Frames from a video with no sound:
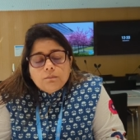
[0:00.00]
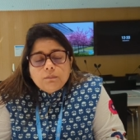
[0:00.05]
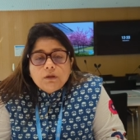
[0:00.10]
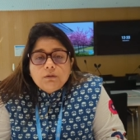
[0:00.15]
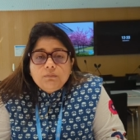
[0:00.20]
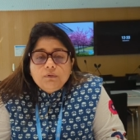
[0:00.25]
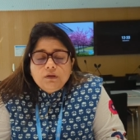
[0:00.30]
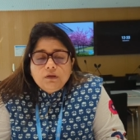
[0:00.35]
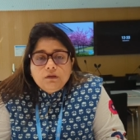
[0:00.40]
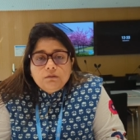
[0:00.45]

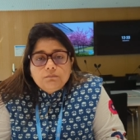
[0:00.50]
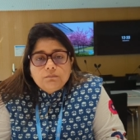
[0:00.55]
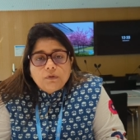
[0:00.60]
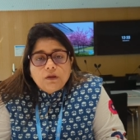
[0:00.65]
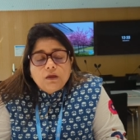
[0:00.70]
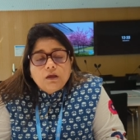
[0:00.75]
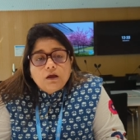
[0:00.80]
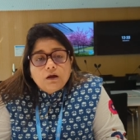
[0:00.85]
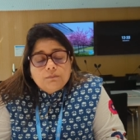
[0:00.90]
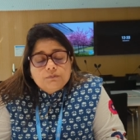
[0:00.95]
maybe
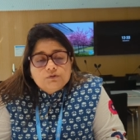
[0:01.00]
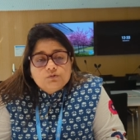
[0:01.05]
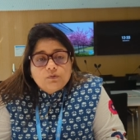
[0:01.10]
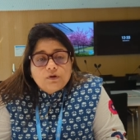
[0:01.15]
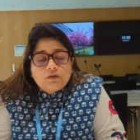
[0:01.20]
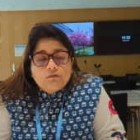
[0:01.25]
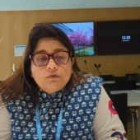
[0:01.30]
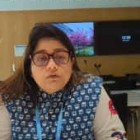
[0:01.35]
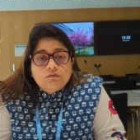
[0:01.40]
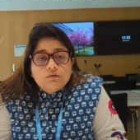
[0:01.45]
hiccups
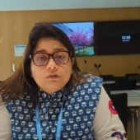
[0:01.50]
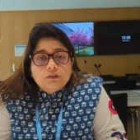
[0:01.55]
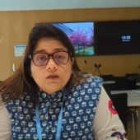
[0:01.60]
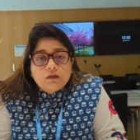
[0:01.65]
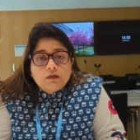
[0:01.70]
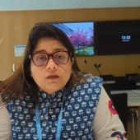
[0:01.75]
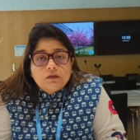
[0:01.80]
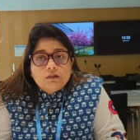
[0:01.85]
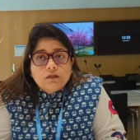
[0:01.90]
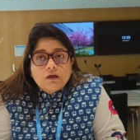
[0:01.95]
where we were
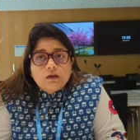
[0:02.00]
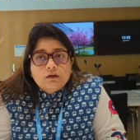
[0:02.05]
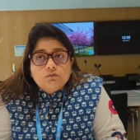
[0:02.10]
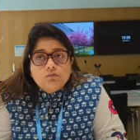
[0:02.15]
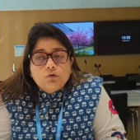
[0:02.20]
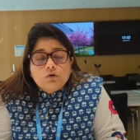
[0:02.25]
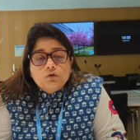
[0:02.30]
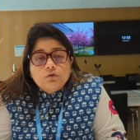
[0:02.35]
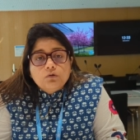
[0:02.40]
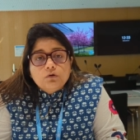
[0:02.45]
thinking that
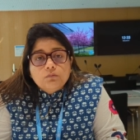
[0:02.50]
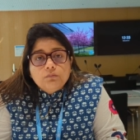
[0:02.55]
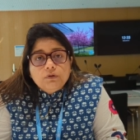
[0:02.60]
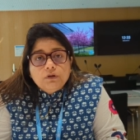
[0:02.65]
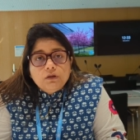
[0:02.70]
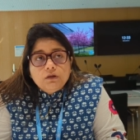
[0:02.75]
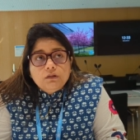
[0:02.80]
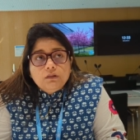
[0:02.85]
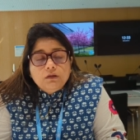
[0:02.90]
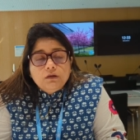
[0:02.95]
what could
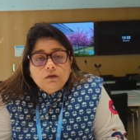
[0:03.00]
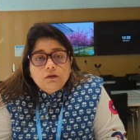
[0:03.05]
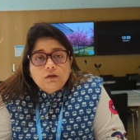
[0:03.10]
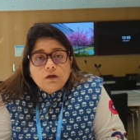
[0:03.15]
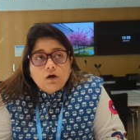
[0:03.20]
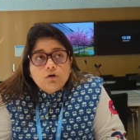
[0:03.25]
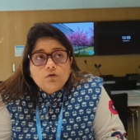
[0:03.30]
be the